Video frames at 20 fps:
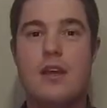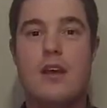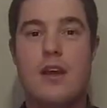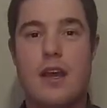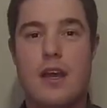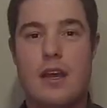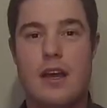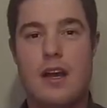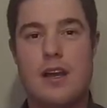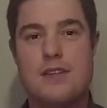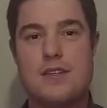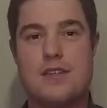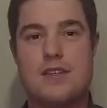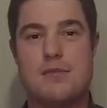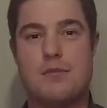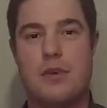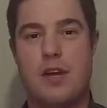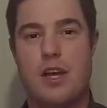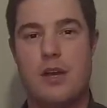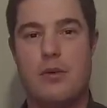Hey guys, this
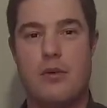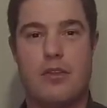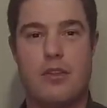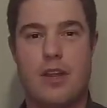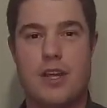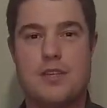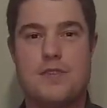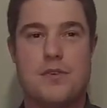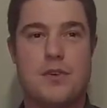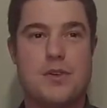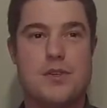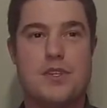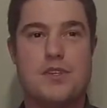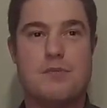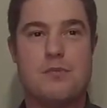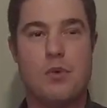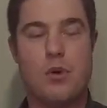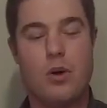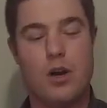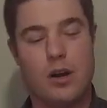is Mike with Less
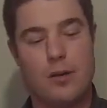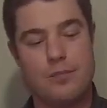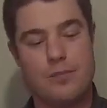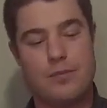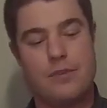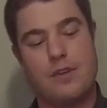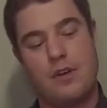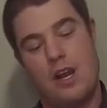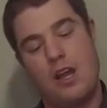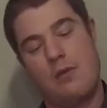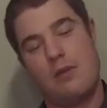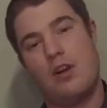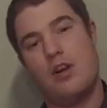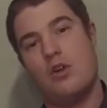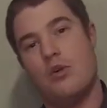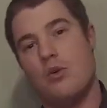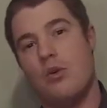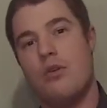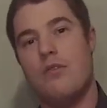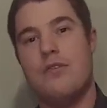Versus More. Today I'm going to
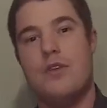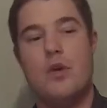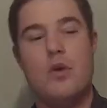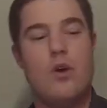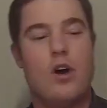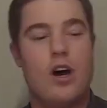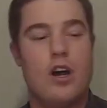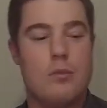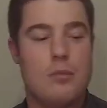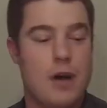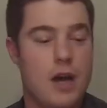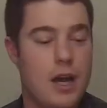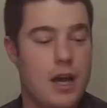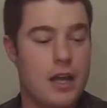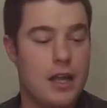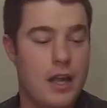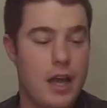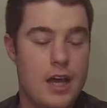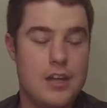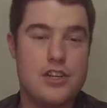do a review on
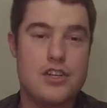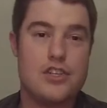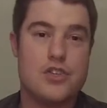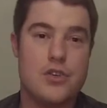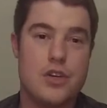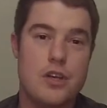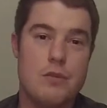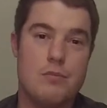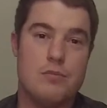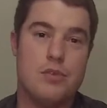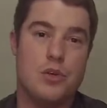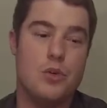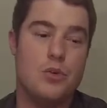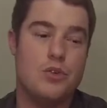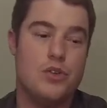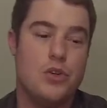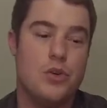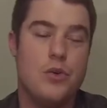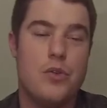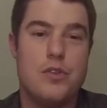my Gadgetree
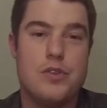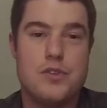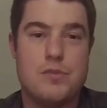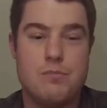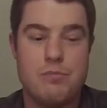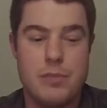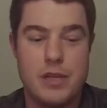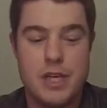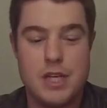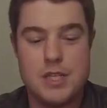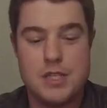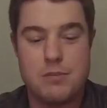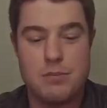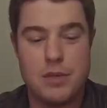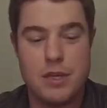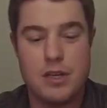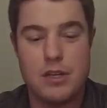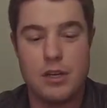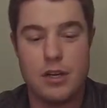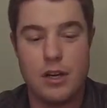Bluetooth mini
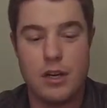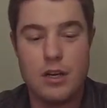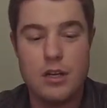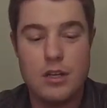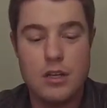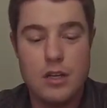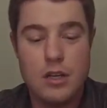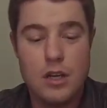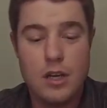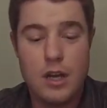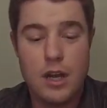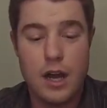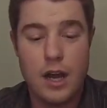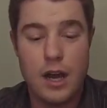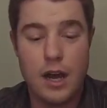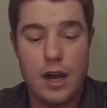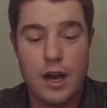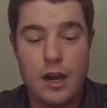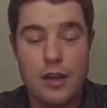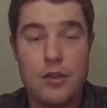speaker.
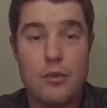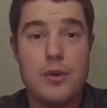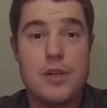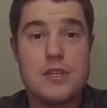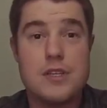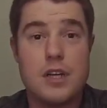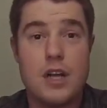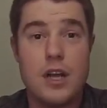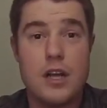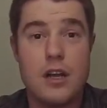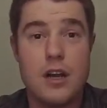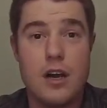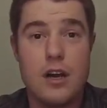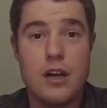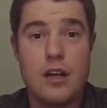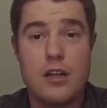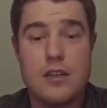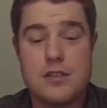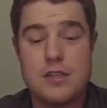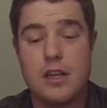Uh, the reason I
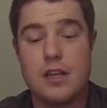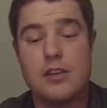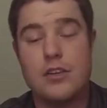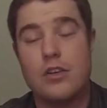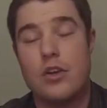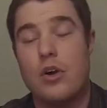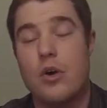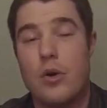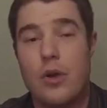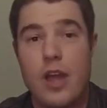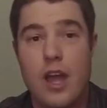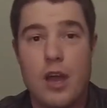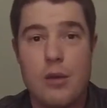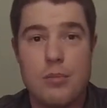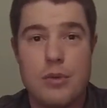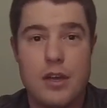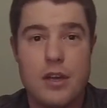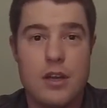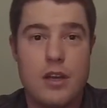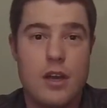got it is I like to go
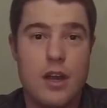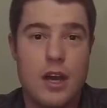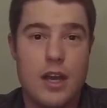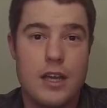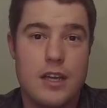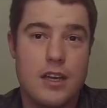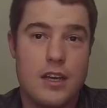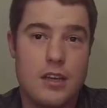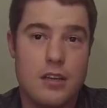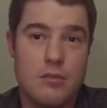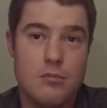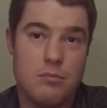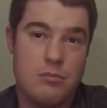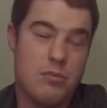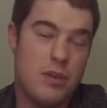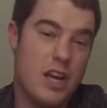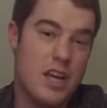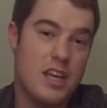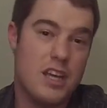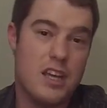camping, hiking,
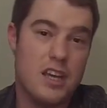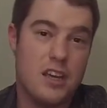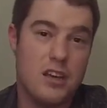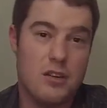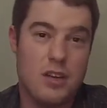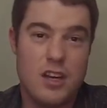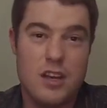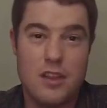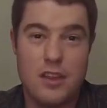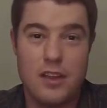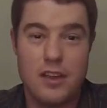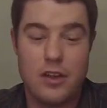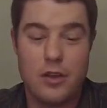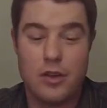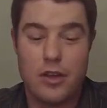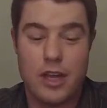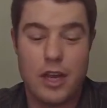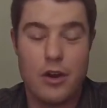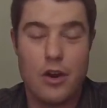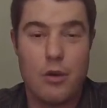biking, anything
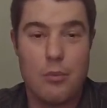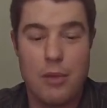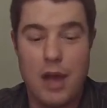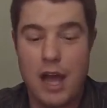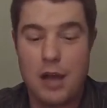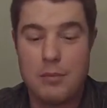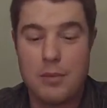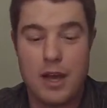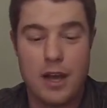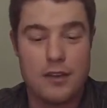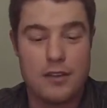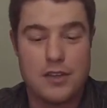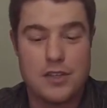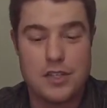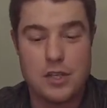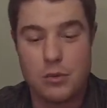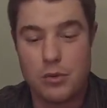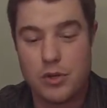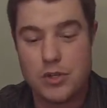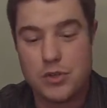you can carry a backpack this
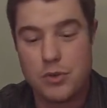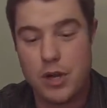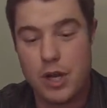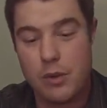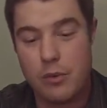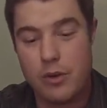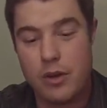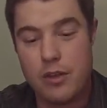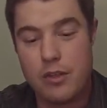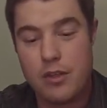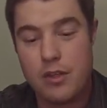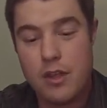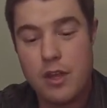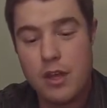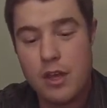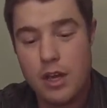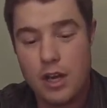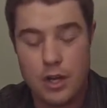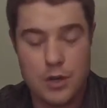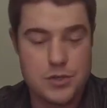thing works great with.
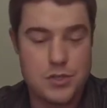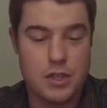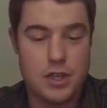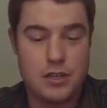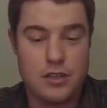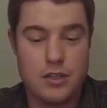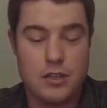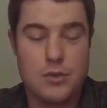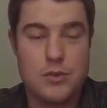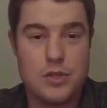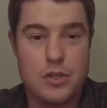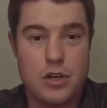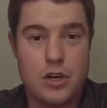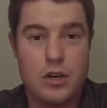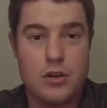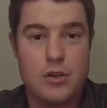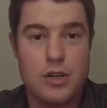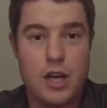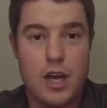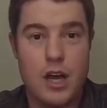I also like to use it
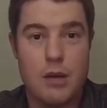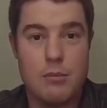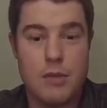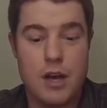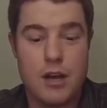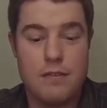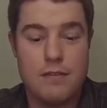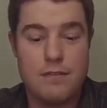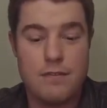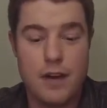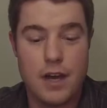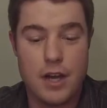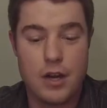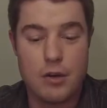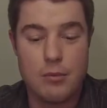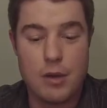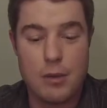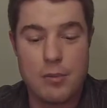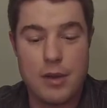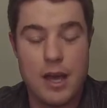around uh, my
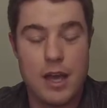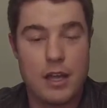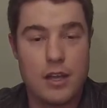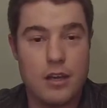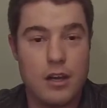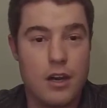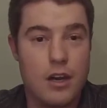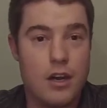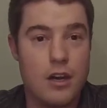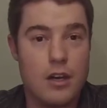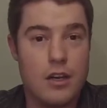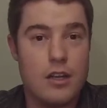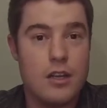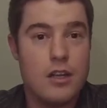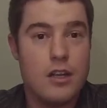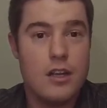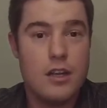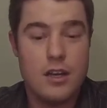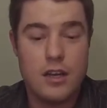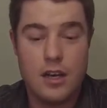fire, my backyard,
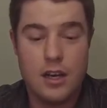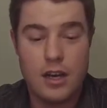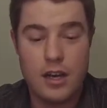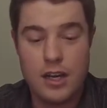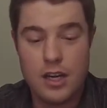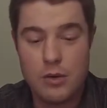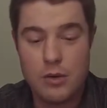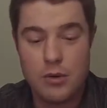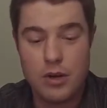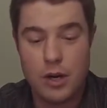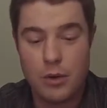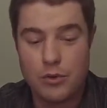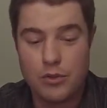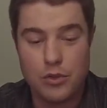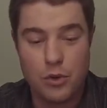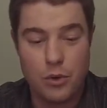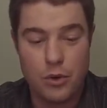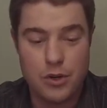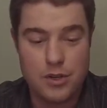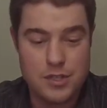uh, anywhere
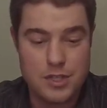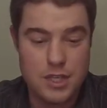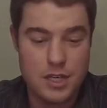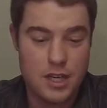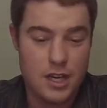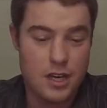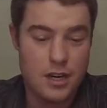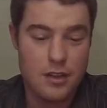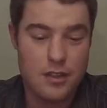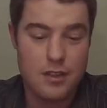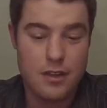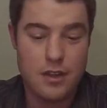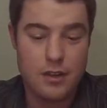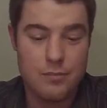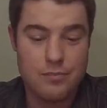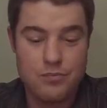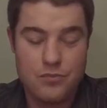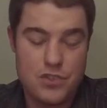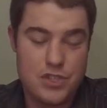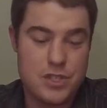outdoorsy kind of
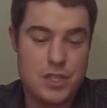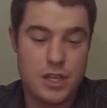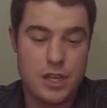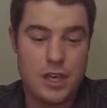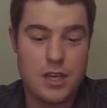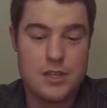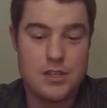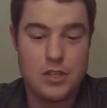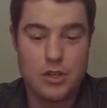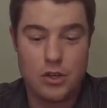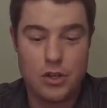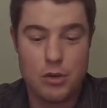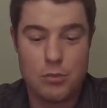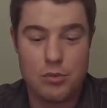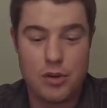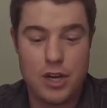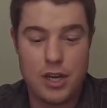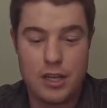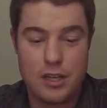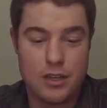thing, just in case you know you
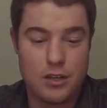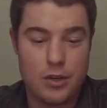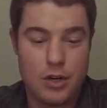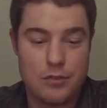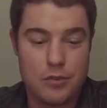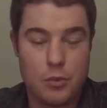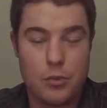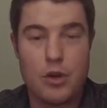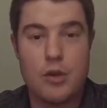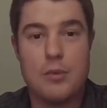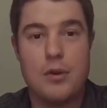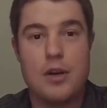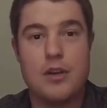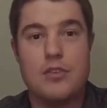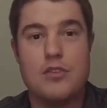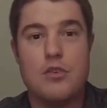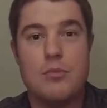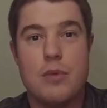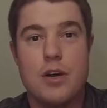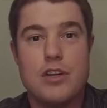break it. You don't have to worry about it
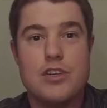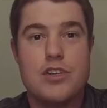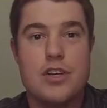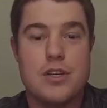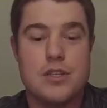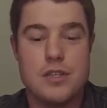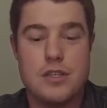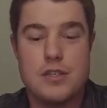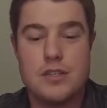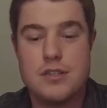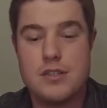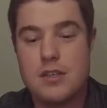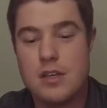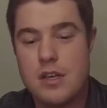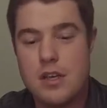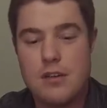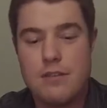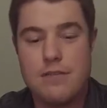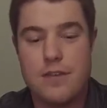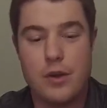too much because it's
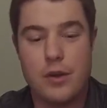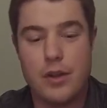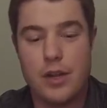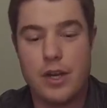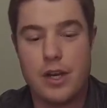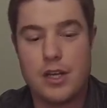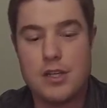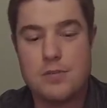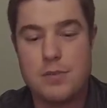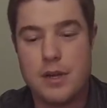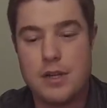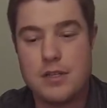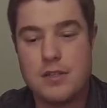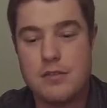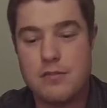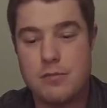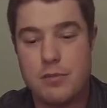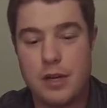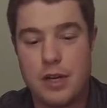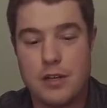fairly
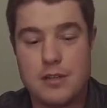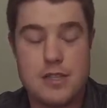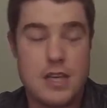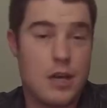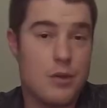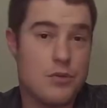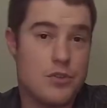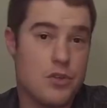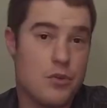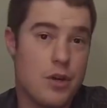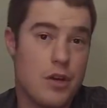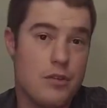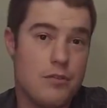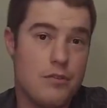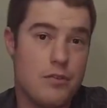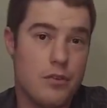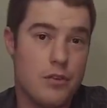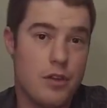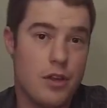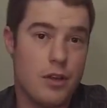inexpensive, but it sounds great
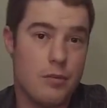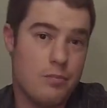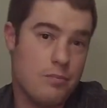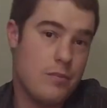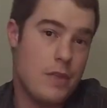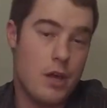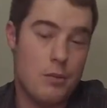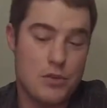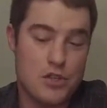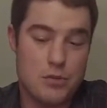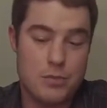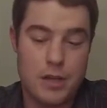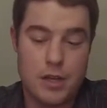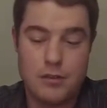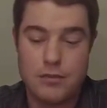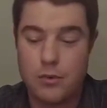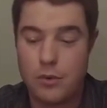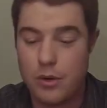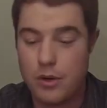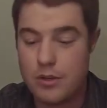for the how much you paid
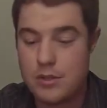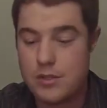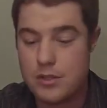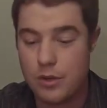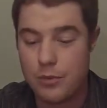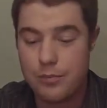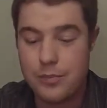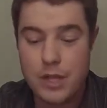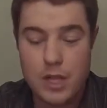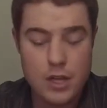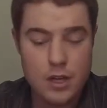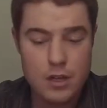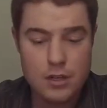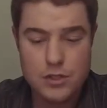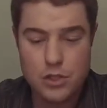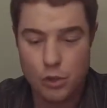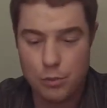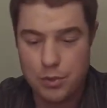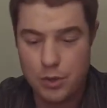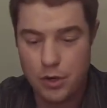for it. So
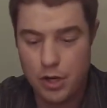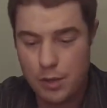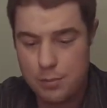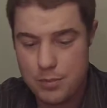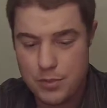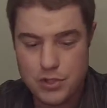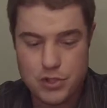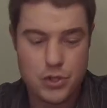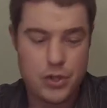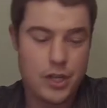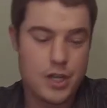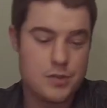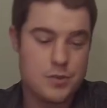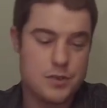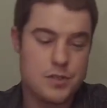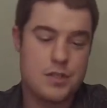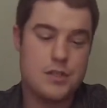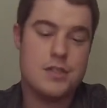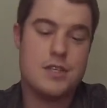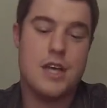let's open her up and show you guys
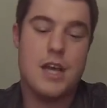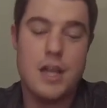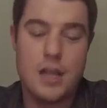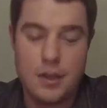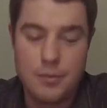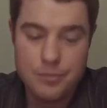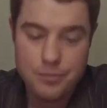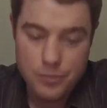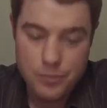what's inside.